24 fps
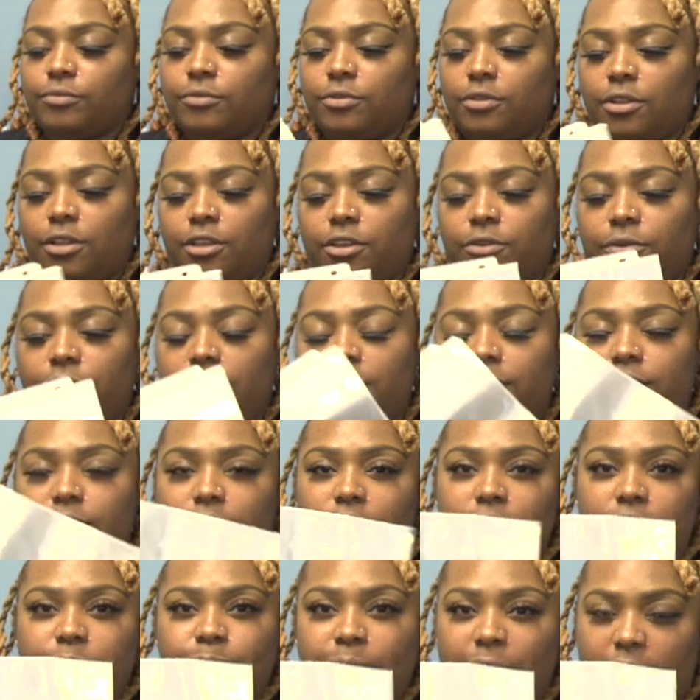and you get
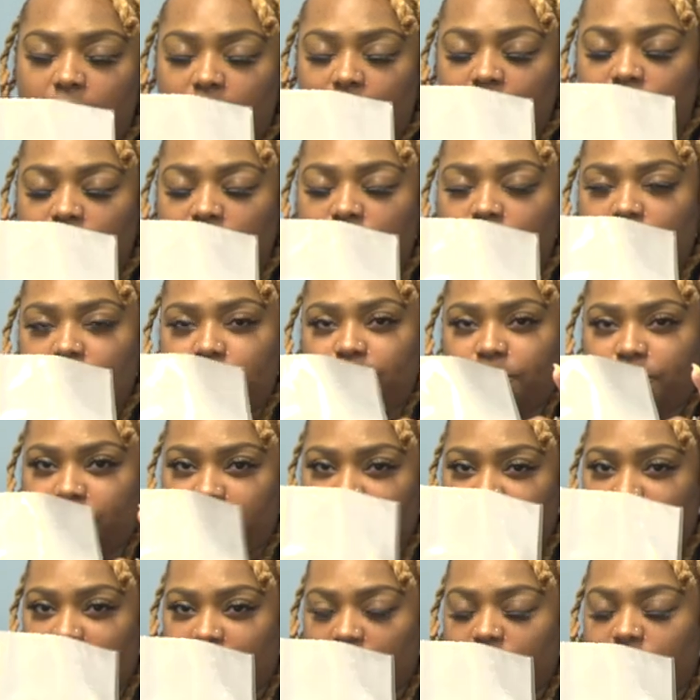these page
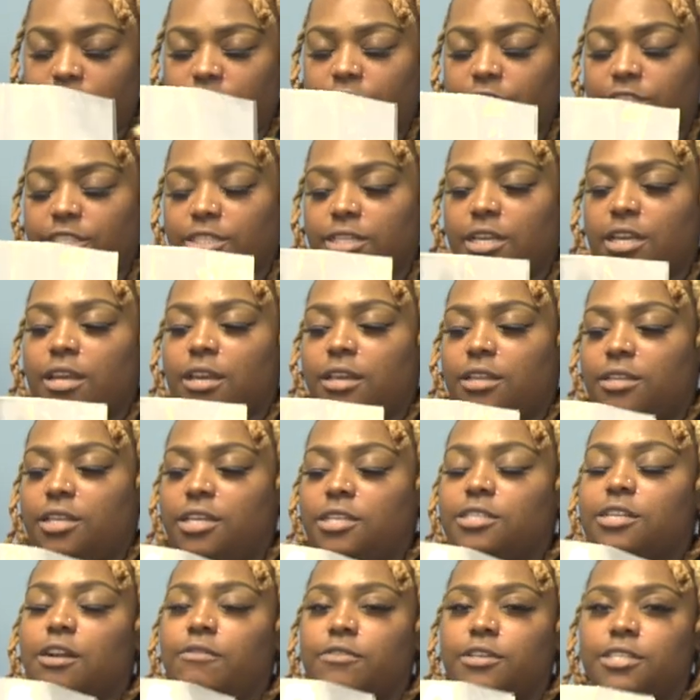protectors,
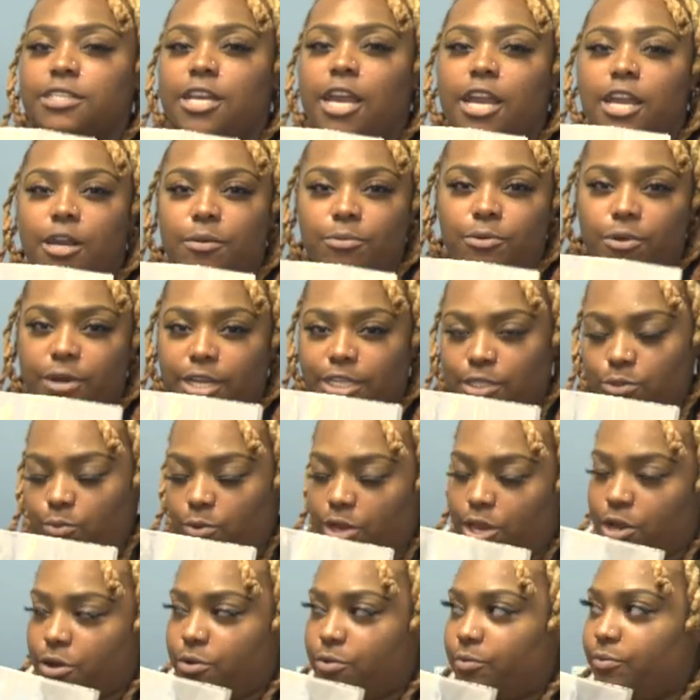these are recyclable as
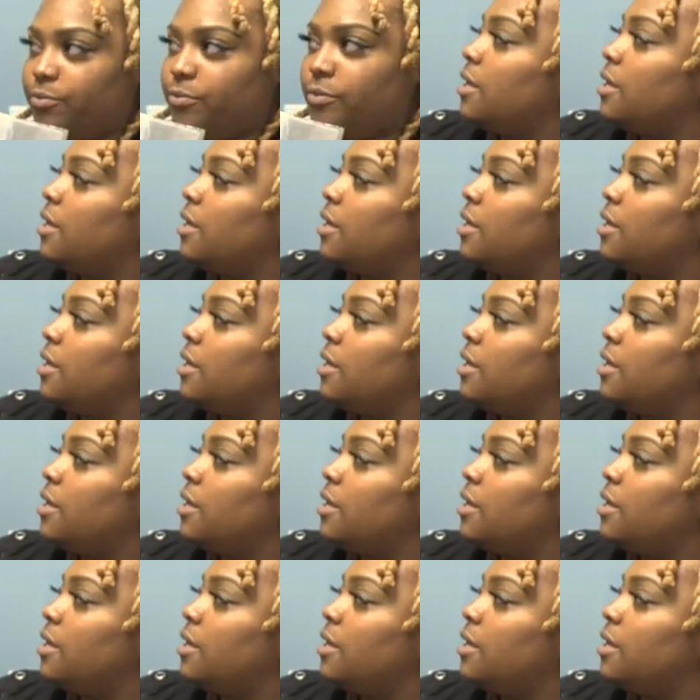well.